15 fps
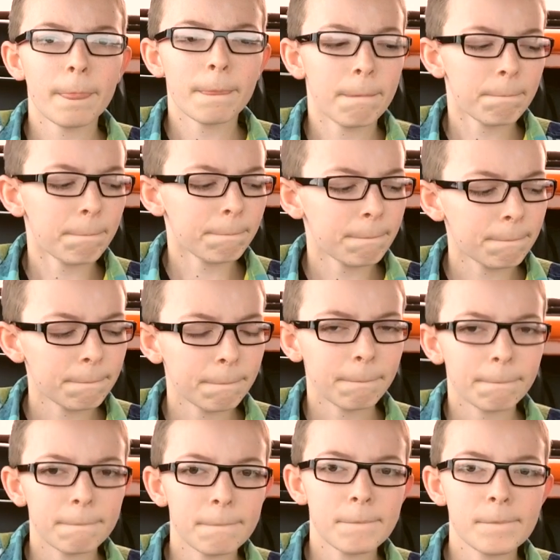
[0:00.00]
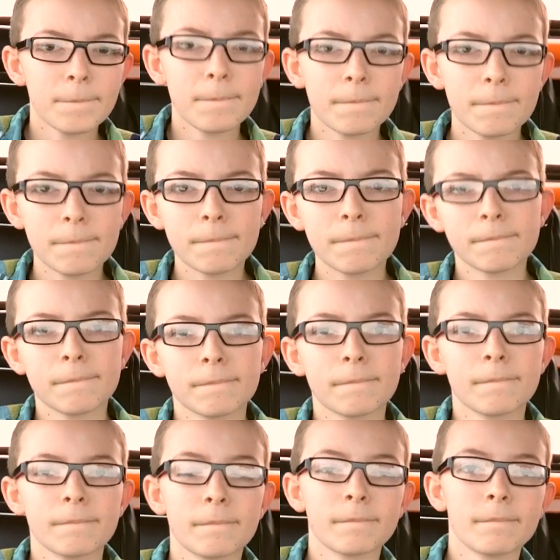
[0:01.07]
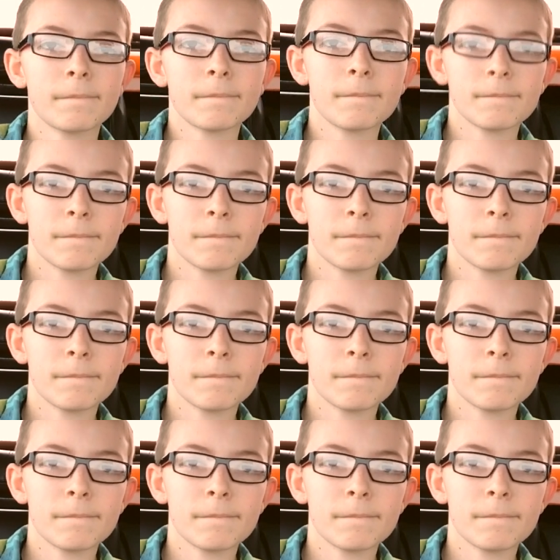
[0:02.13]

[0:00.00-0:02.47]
The person shown says nothing.